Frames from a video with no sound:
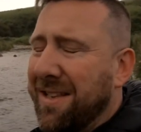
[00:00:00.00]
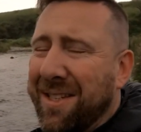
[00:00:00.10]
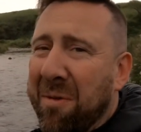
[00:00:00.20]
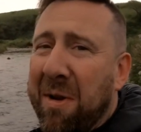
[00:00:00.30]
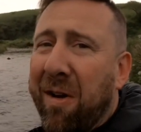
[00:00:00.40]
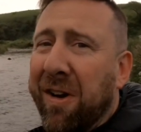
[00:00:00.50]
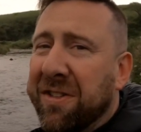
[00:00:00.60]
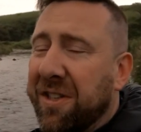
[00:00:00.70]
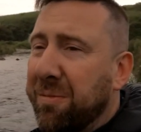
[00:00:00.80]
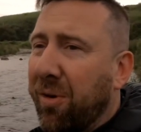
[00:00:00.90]
To be
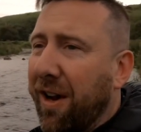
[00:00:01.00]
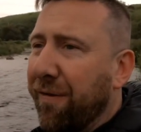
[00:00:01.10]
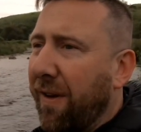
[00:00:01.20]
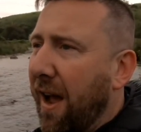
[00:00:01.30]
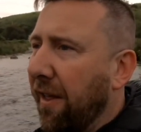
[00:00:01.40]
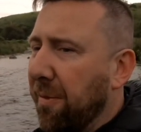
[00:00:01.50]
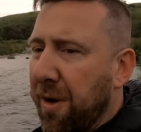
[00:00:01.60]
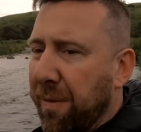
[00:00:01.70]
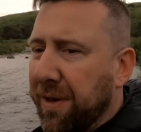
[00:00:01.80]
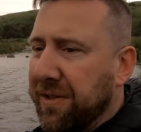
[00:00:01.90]
honest, it's pretty flat at the
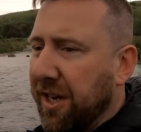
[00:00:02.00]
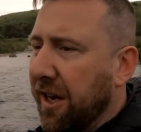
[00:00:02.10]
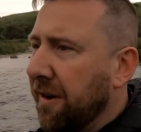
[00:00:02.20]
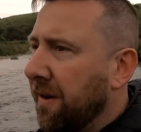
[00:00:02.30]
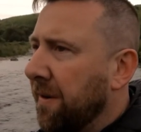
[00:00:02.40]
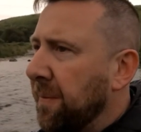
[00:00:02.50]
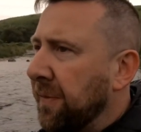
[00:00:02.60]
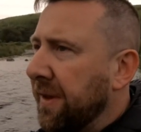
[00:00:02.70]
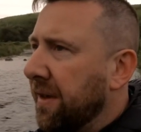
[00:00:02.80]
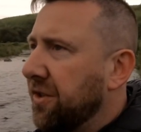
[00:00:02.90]
moment, so
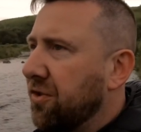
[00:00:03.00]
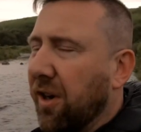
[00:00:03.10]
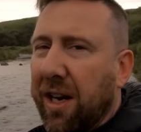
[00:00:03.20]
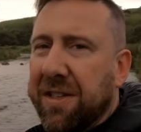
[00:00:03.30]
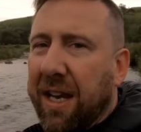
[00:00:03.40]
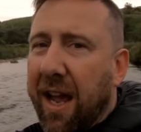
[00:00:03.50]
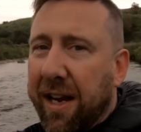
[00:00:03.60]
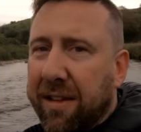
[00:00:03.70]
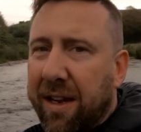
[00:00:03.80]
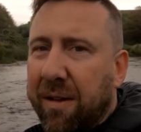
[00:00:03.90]
struggling to get
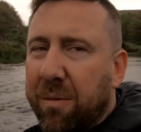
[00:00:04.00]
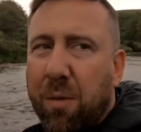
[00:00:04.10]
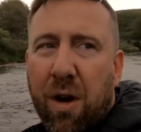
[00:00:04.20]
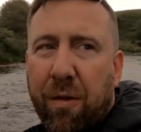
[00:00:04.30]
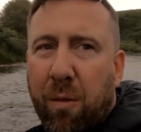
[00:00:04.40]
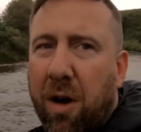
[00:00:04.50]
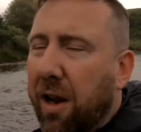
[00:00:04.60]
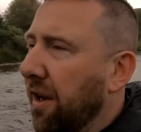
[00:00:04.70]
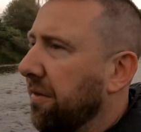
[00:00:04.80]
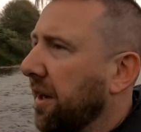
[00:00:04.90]
anything
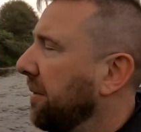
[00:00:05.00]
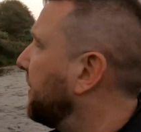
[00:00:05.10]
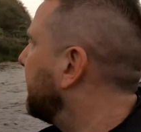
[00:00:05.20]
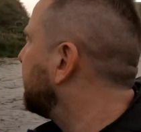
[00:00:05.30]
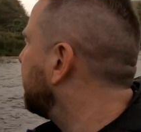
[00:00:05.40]
worthwhile I think, but